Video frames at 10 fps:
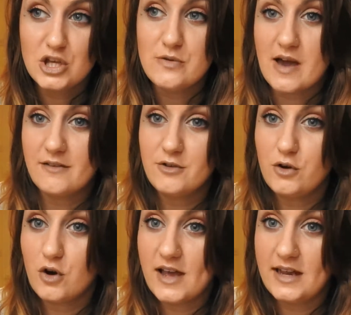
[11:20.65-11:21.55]
You
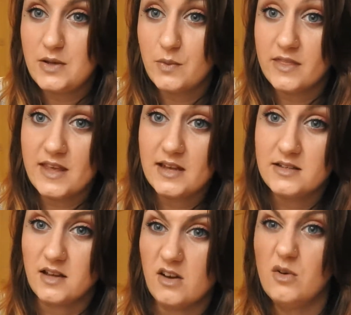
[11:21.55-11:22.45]
haven't got anyone there
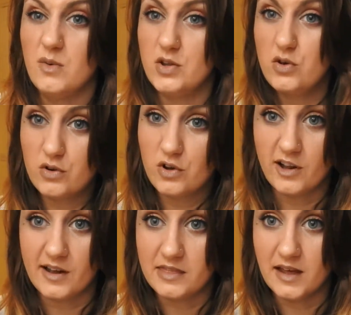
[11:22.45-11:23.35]
to go, oh, well, you're
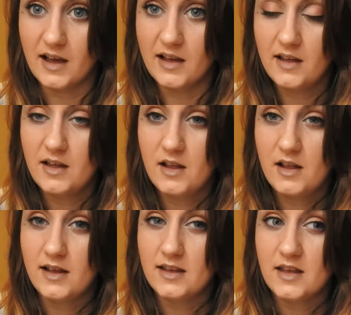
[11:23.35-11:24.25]
not like that.
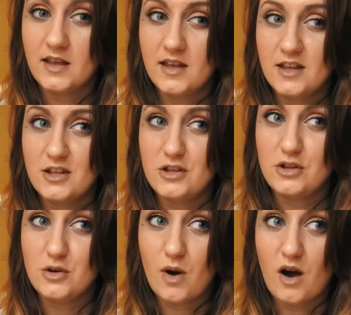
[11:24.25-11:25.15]
Like,
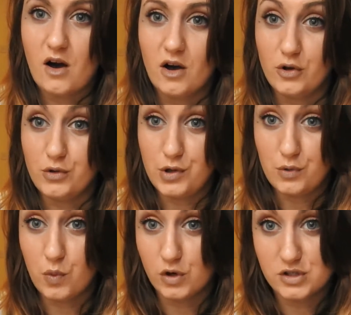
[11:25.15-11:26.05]
you are who
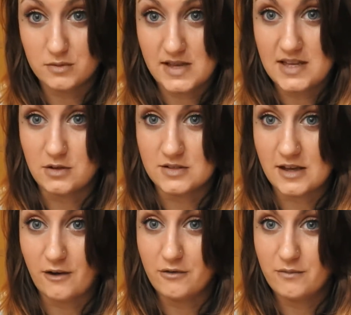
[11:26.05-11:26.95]
you want to make
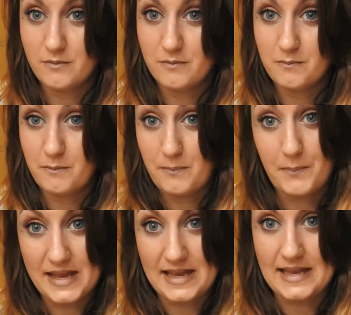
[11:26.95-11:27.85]
yourself
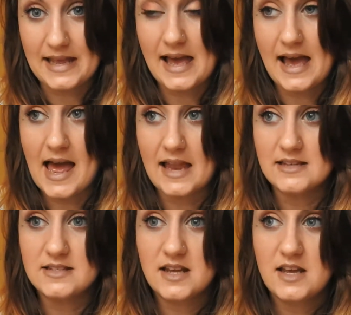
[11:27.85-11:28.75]
be,
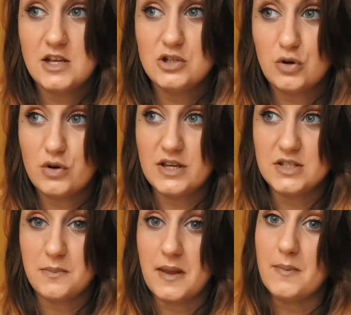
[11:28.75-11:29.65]
and talking
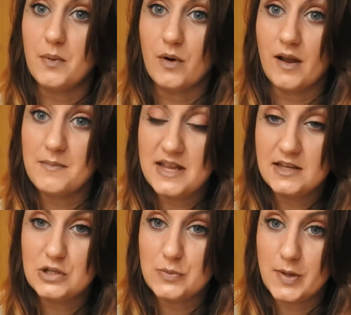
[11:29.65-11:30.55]
to people and
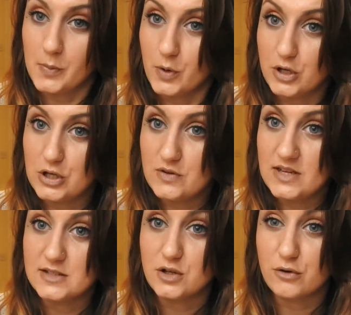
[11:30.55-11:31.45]
meeting new people at
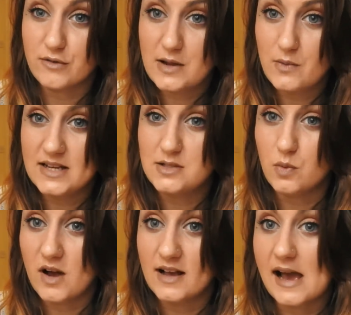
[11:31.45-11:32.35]
uni is a great way to
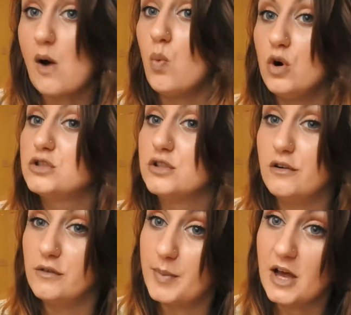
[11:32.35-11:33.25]
work out what
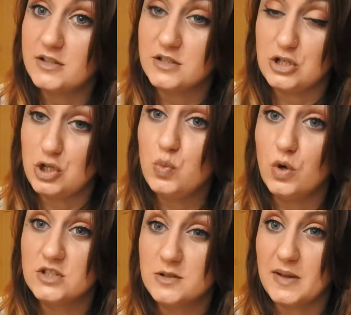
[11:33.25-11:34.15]
sort of a person you
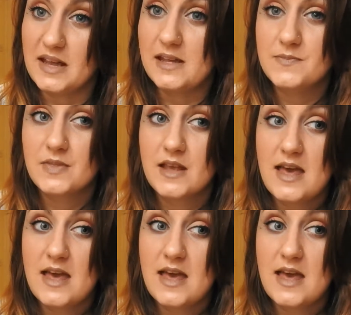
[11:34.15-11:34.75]
want to be.